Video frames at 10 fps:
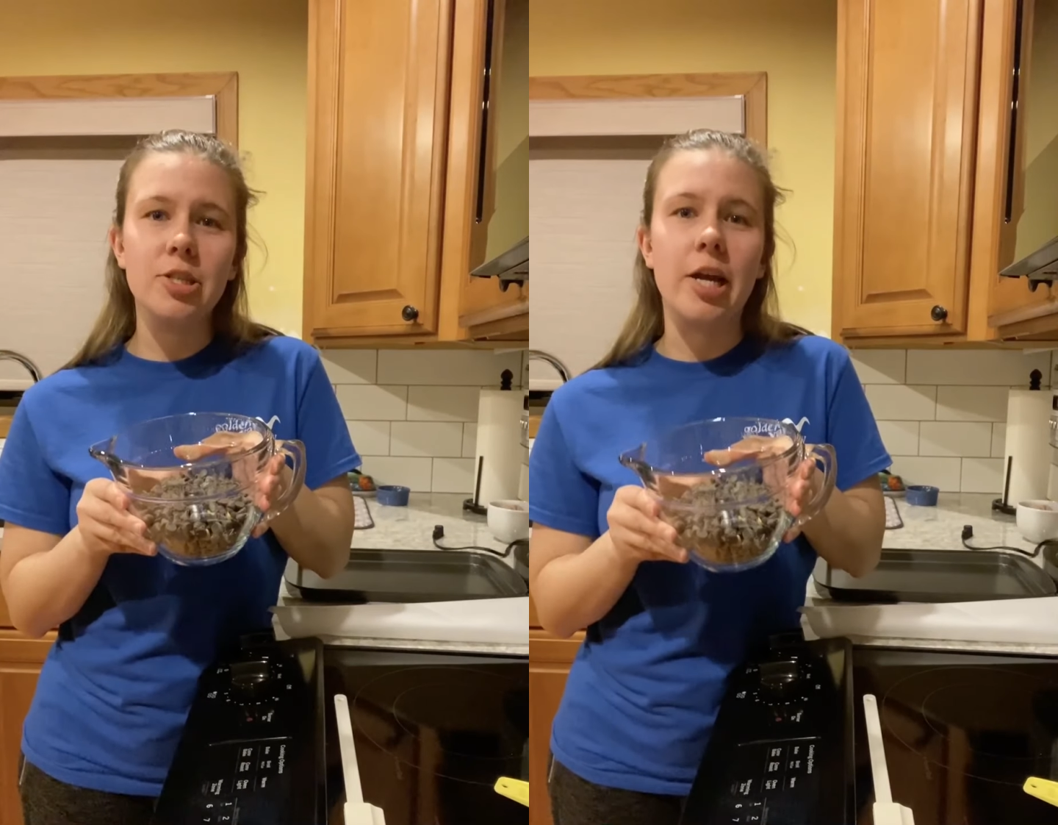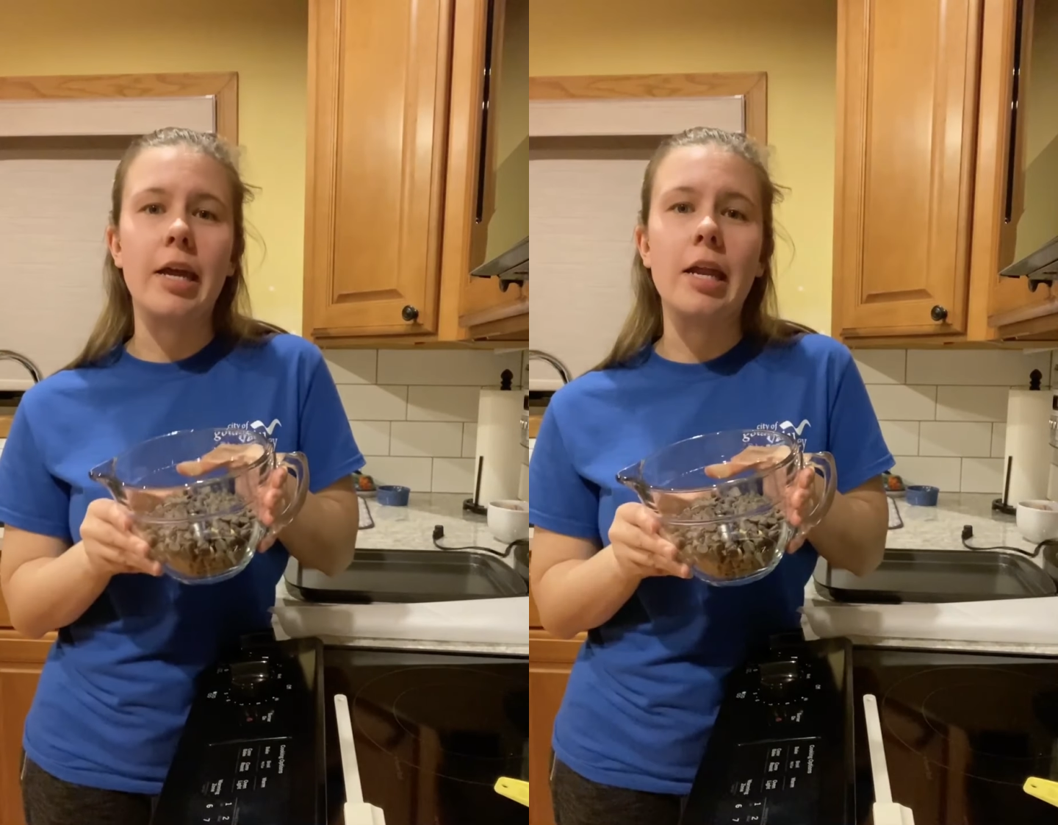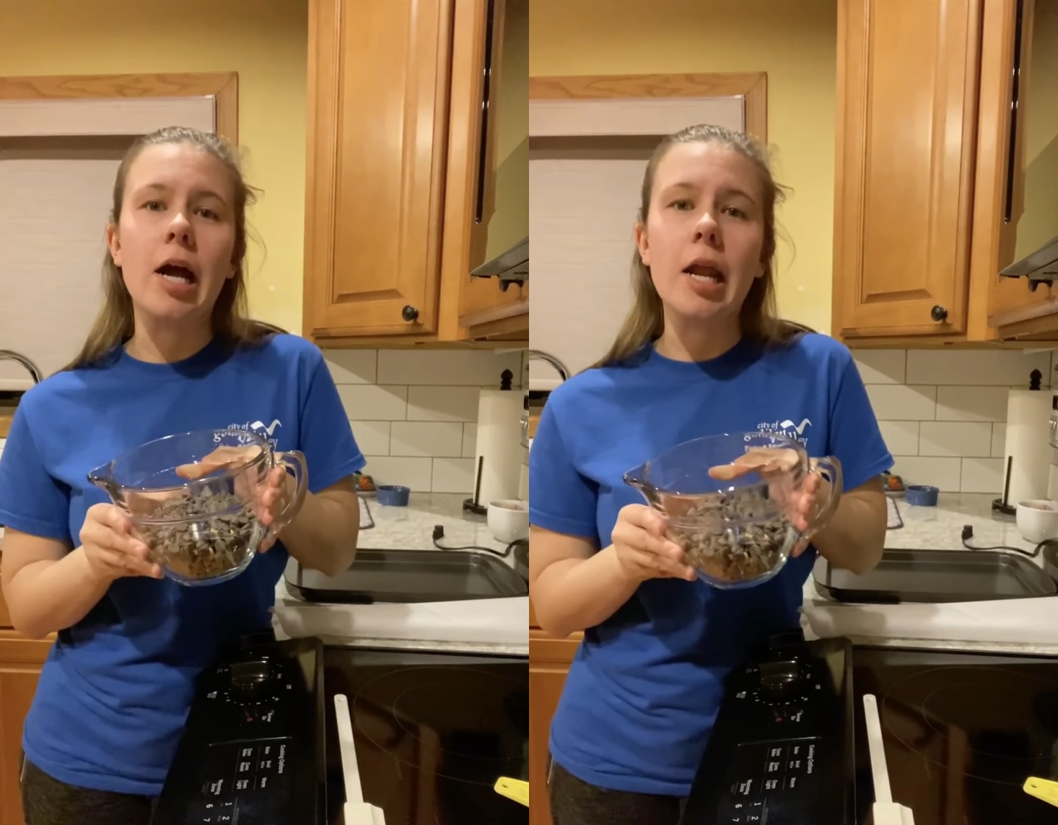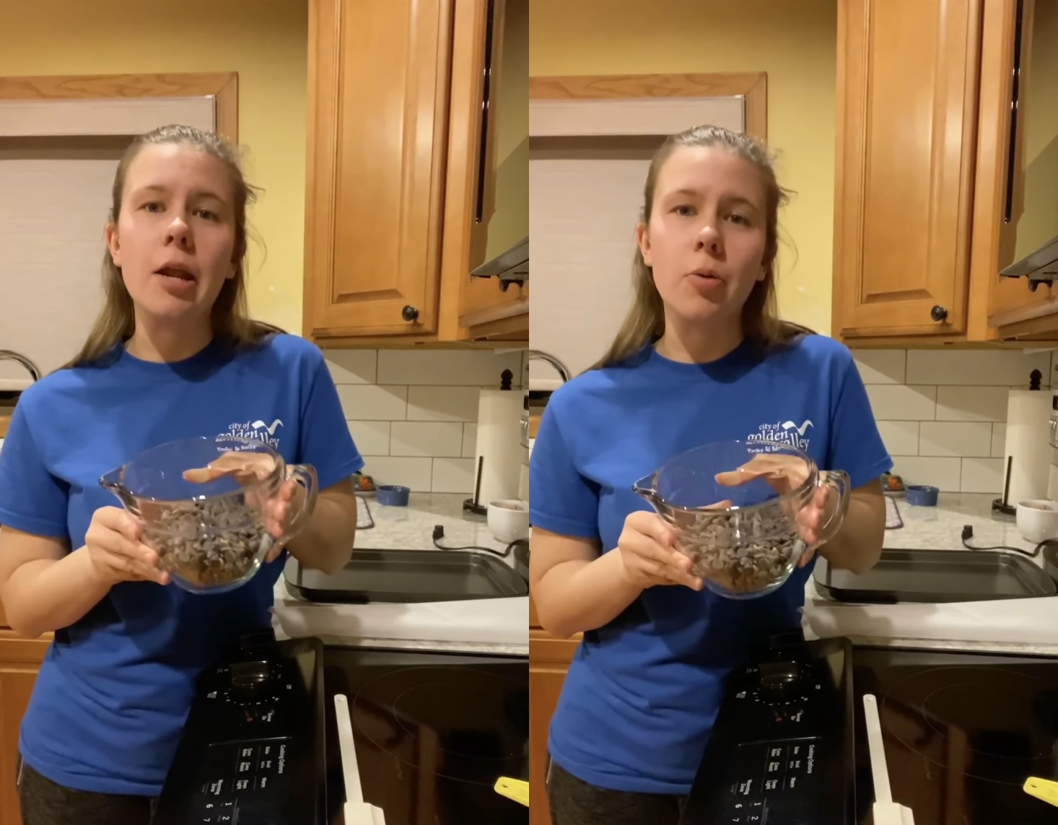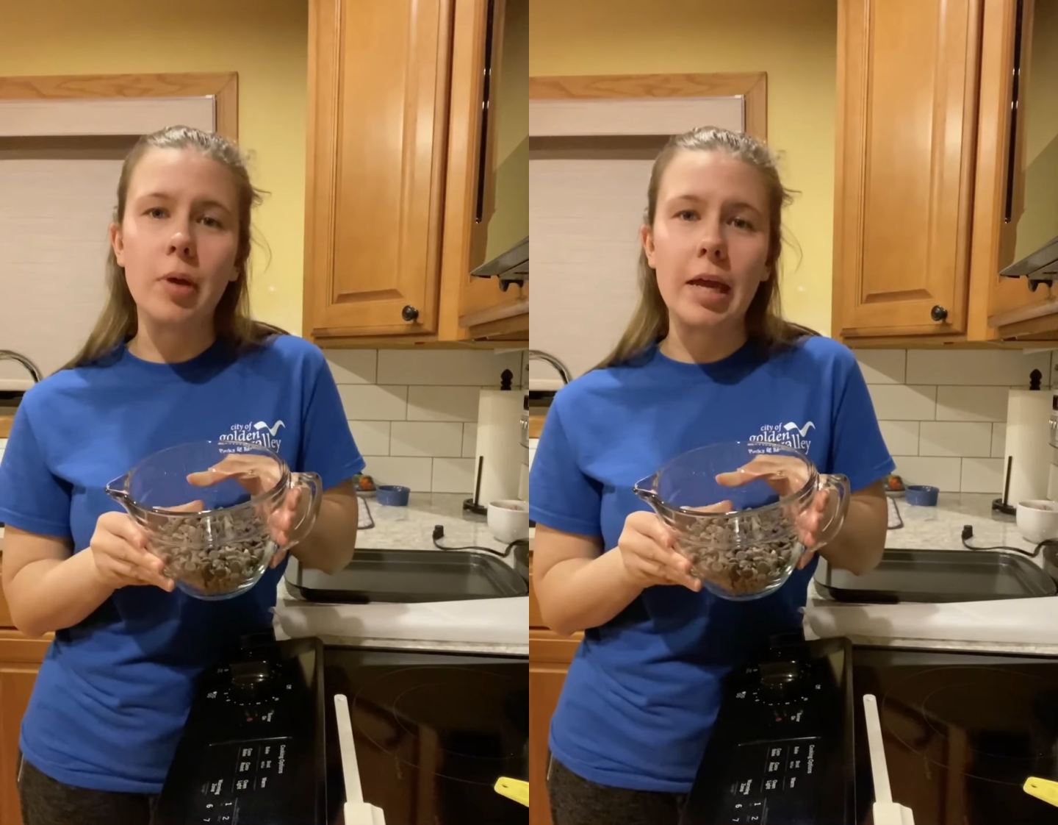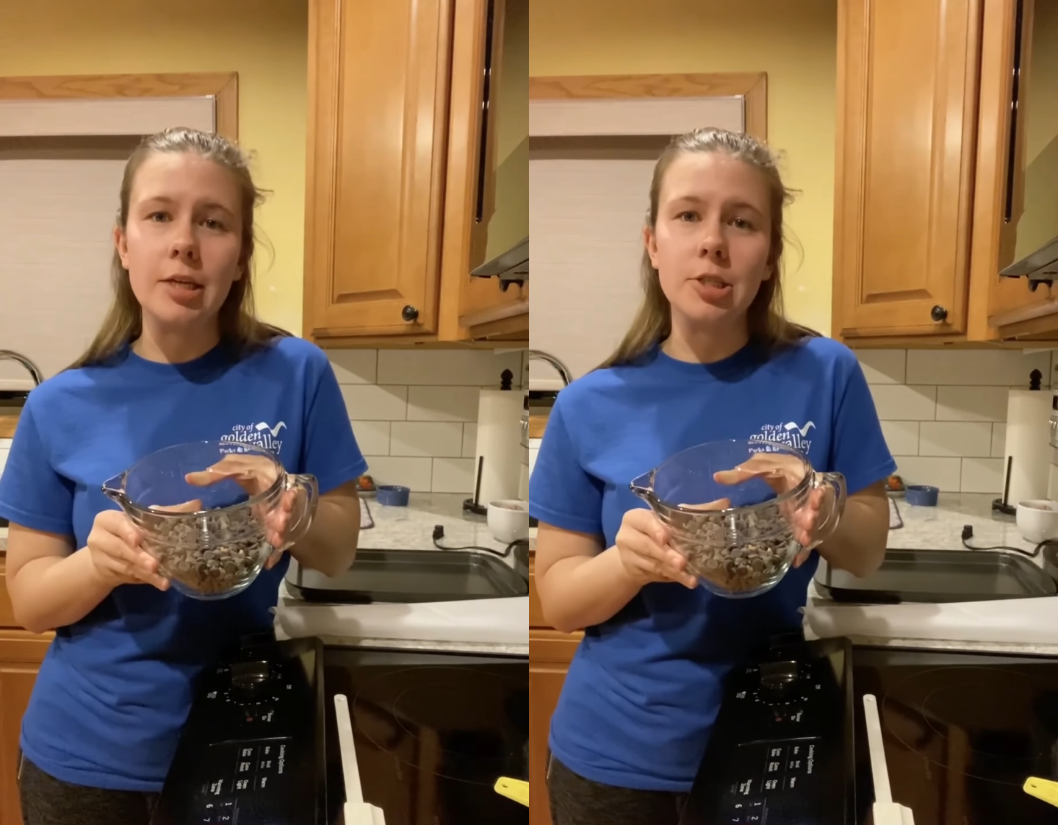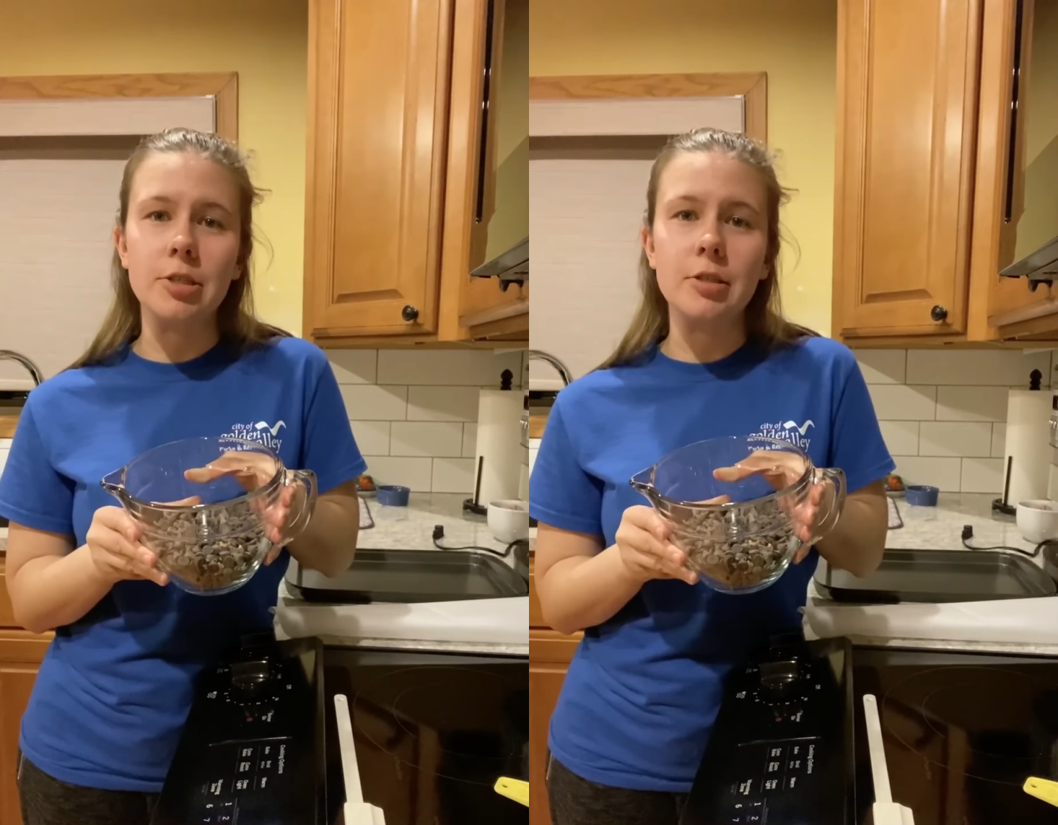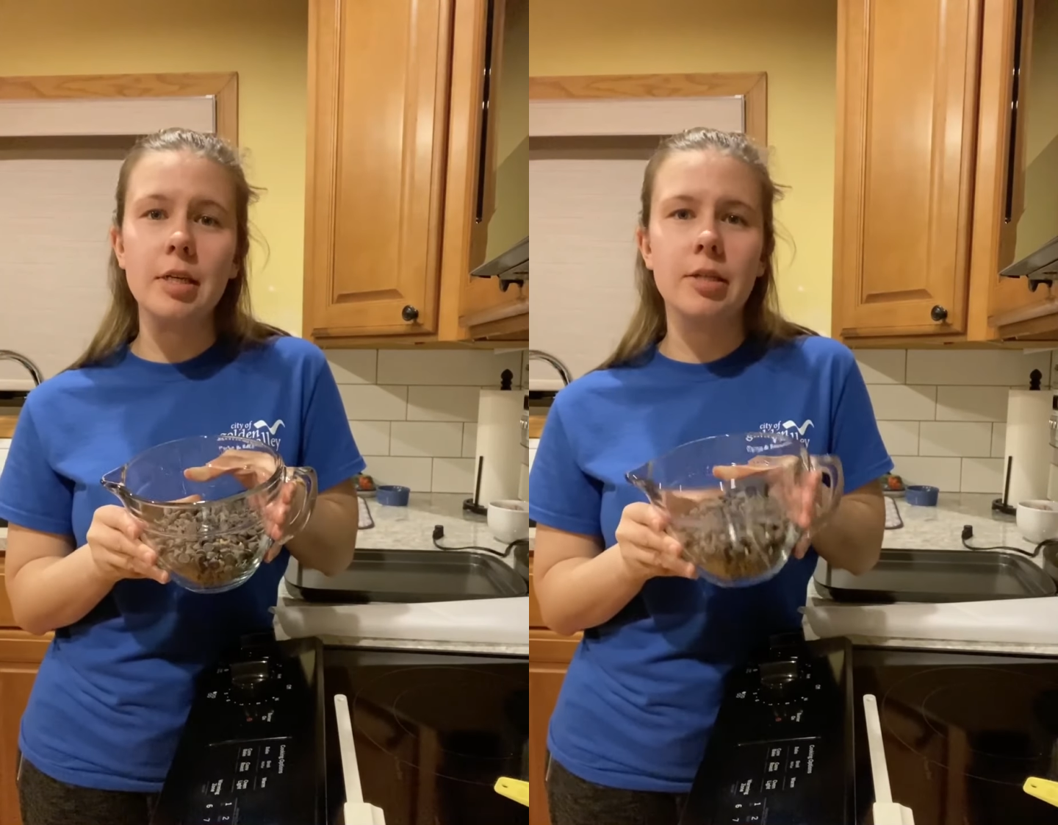checking on it
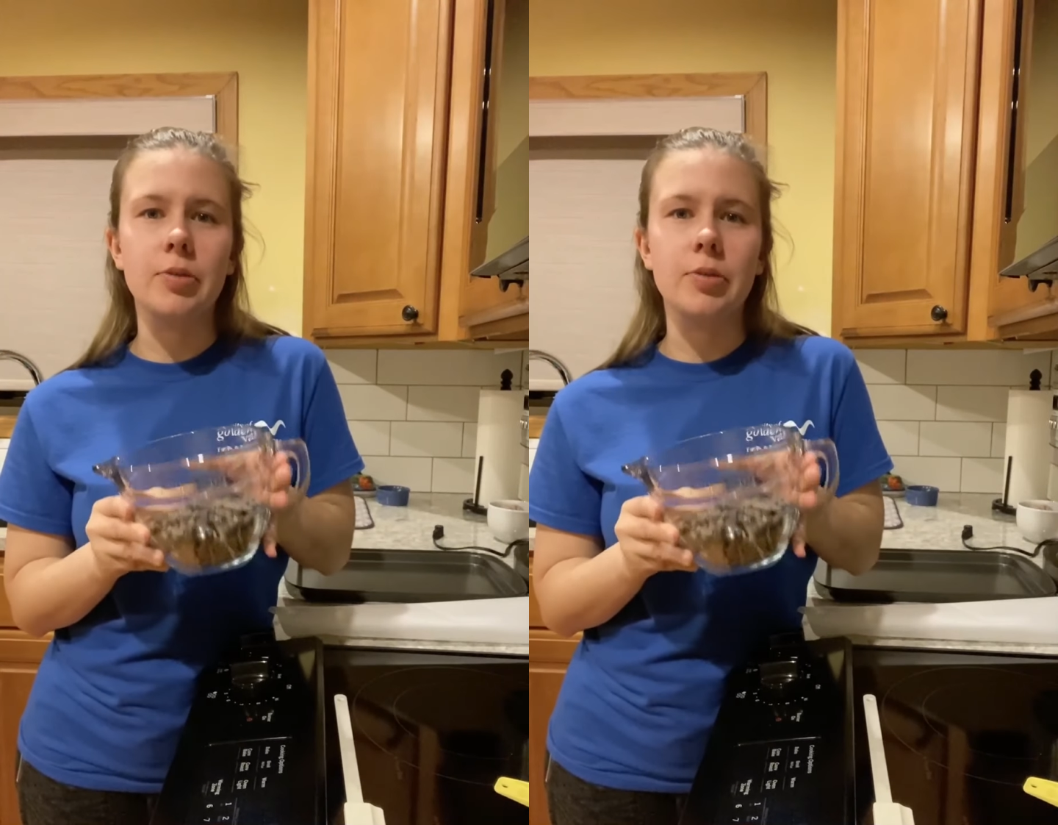occasionally